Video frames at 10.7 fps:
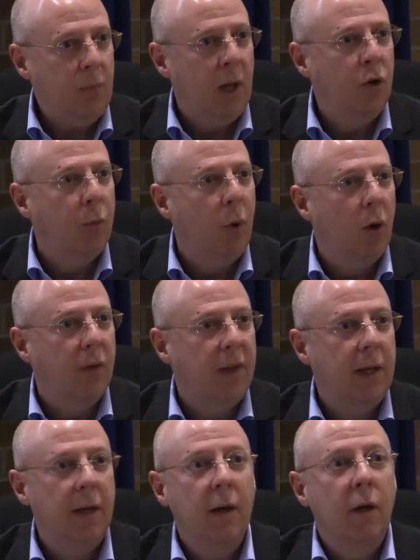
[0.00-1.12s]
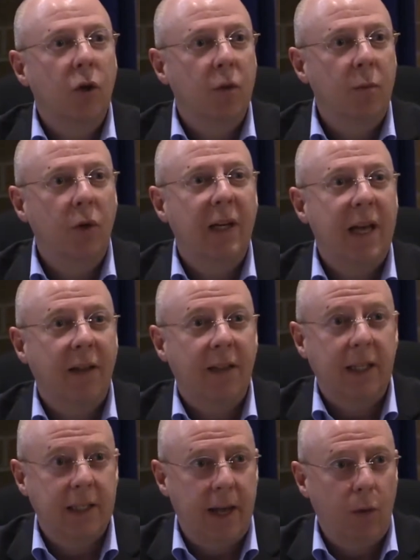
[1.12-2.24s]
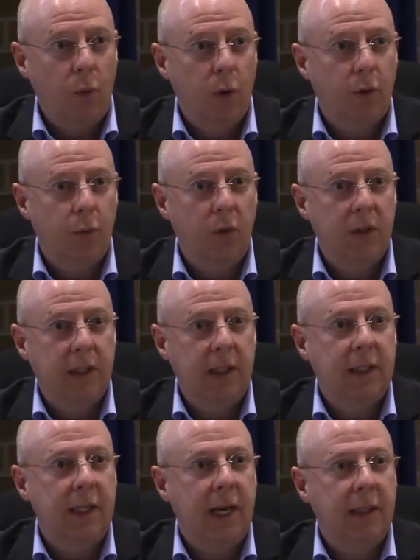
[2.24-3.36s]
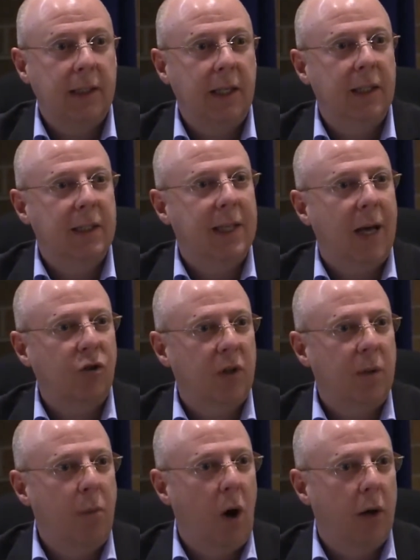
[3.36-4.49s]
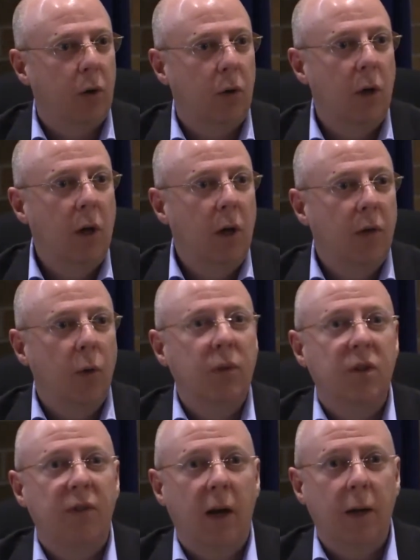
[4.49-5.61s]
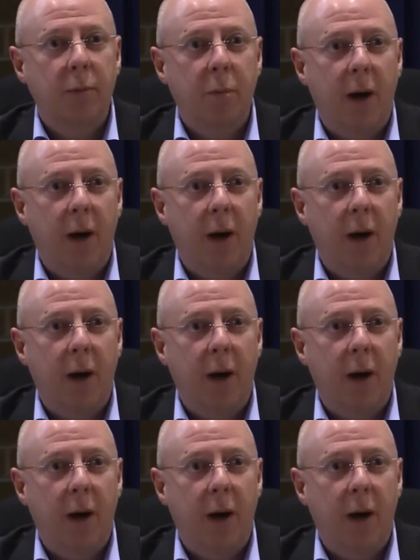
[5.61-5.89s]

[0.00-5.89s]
and you're part of the Community Ethics Network through the CCAC, this is actually a model that was developed